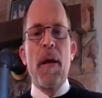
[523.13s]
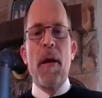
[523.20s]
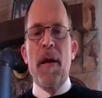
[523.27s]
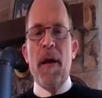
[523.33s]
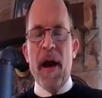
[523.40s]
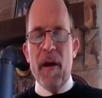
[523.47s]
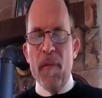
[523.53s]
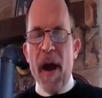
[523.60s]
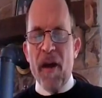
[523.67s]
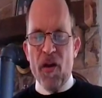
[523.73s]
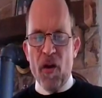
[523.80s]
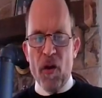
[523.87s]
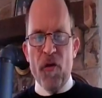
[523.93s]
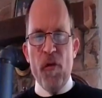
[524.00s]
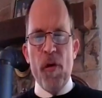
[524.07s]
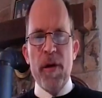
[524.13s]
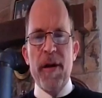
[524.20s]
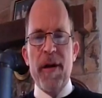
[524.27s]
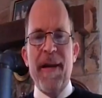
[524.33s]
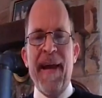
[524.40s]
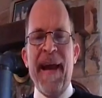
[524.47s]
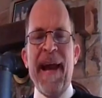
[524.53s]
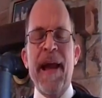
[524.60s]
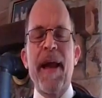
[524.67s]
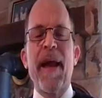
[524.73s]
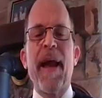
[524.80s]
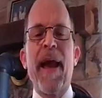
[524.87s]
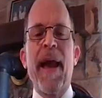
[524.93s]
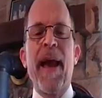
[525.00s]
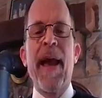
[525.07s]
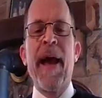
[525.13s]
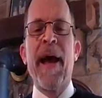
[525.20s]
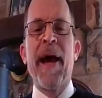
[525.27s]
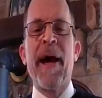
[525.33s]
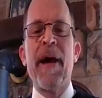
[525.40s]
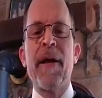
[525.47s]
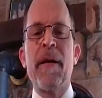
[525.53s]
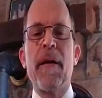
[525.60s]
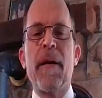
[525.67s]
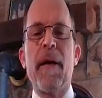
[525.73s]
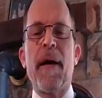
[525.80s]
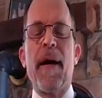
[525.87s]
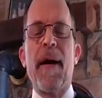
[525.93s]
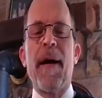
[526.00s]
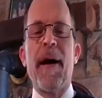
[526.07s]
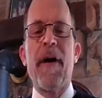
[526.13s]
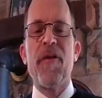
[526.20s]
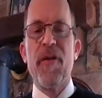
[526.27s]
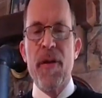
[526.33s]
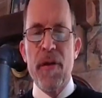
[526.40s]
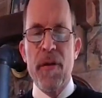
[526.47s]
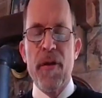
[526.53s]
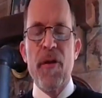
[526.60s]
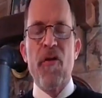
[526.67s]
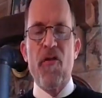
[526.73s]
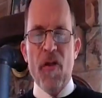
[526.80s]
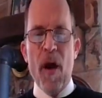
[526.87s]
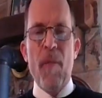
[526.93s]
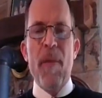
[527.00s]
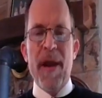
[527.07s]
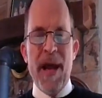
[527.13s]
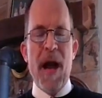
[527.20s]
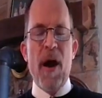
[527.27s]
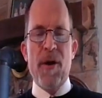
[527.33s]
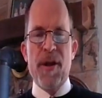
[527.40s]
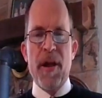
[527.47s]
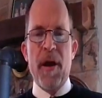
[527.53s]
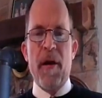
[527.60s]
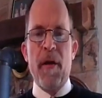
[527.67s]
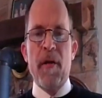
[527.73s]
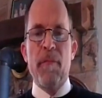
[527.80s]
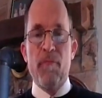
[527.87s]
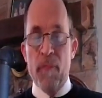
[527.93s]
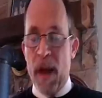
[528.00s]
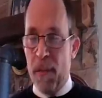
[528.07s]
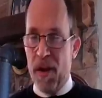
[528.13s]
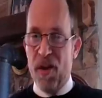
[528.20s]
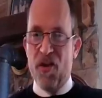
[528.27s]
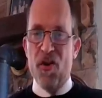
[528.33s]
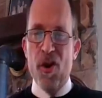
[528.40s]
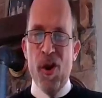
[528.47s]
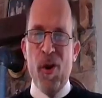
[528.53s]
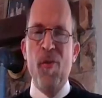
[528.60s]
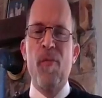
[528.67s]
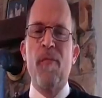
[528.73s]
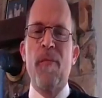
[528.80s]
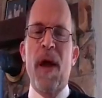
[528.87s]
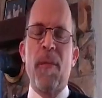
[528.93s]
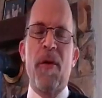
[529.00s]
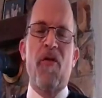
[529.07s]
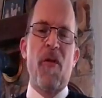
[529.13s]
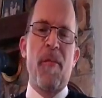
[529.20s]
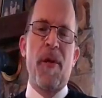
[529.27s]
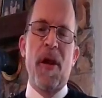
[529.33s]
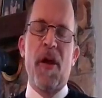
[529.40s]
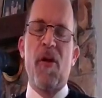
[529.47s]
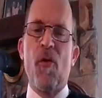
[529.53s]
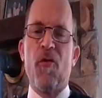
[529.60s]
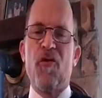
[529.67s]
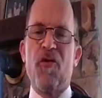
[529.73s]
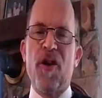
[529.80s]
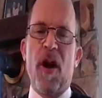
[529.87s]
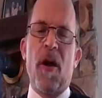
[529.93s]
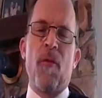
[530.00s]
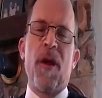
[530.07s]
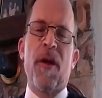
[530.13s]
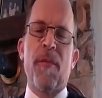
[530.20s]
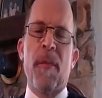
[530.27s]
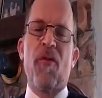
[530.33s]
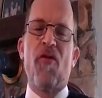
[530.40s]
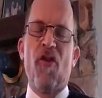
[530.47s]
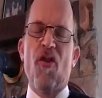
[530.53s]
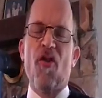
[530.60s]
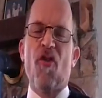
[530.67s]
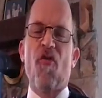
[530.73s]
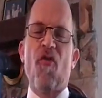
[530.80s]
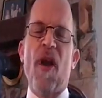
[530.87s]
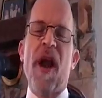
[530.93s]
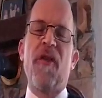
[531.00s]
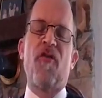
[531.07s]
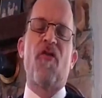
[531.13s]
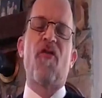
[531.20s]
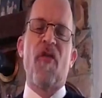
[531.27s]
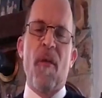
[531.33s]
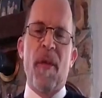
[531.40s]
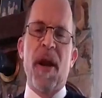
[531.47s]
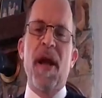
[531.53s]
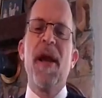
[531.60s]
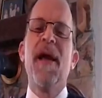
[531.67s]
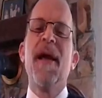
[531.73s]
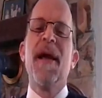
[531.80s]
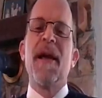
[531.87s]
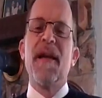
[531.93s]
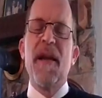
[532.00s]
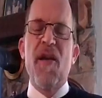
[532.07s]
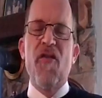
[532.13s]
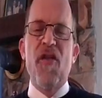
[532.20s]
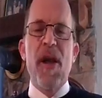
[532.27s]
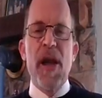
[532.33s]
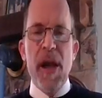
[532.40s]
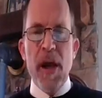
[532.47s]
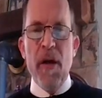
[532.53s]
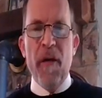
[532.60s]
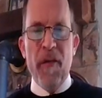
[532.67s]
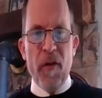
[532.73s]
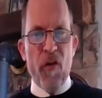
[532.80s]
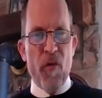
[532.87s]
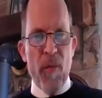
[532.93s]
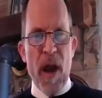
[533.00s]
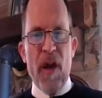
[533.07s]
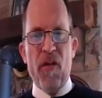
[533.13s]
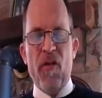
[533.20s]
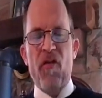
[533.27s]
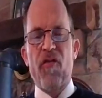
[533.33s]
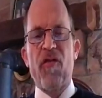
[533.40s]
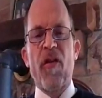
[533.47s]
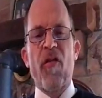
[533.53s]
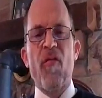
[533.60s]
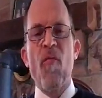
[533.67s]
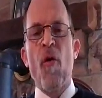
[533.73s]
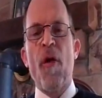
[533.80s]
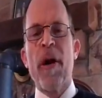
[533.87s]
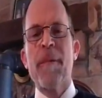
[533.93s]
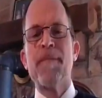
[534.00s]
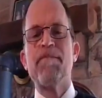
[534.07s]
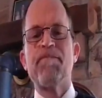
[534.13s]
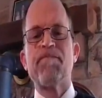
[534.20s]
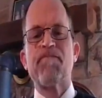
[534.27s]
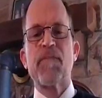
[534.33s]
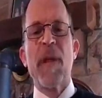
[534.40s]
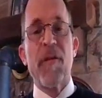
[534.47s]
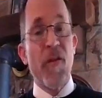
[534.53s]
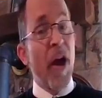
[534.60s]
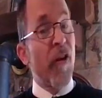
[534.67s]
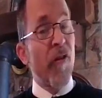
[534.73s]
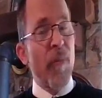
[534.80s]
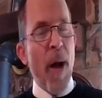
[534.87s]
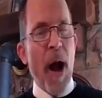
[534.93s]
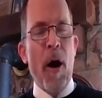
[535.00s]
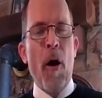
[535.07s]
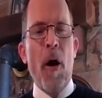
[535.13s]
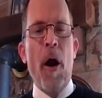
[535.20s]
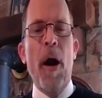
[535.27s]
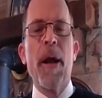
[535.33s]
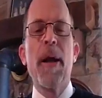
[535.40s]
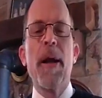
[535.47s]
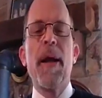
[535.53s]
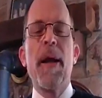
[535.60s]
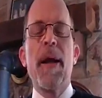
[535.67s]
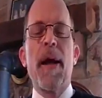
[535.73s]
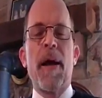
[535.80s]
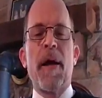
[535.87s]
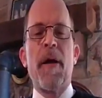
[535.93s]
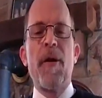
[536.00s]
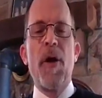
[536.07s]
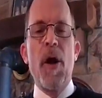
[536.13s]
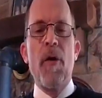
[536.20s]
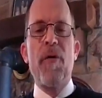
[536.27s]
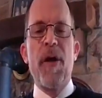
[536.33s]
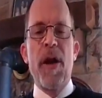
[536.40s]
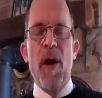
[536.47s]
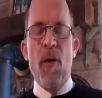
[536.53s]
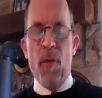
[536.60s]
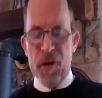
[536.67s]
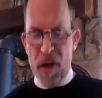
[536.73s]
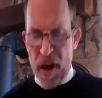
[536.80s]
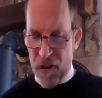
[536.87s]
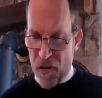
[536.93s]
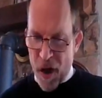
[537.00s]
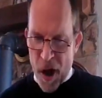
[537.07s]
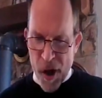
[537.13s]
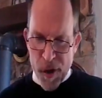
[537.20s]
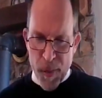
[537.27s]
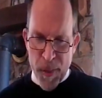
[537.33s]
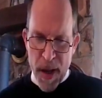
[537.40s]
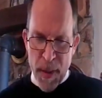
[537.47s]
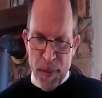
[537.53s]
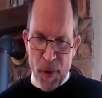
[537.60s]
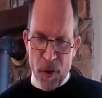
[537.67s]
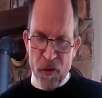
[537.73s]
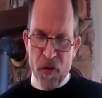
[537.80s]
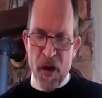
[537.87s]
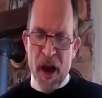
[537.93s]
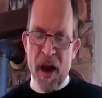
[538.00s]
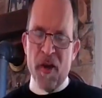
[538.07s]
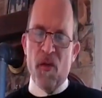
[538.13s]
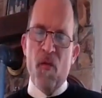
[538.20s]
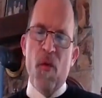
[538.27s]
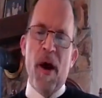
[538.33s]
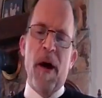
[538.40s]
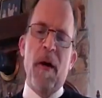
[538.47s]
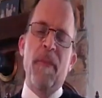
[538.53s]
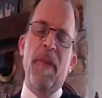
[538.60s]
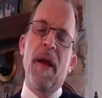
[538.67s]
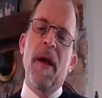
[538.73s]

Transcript: got a message for you today, and somebody out there, maybe it's you, maybe it's somebody that you will share it with, maybe it's just a stranger. Somebody needs to hear this message this morning. It touched my heart, and I know that it will touch other people's as well.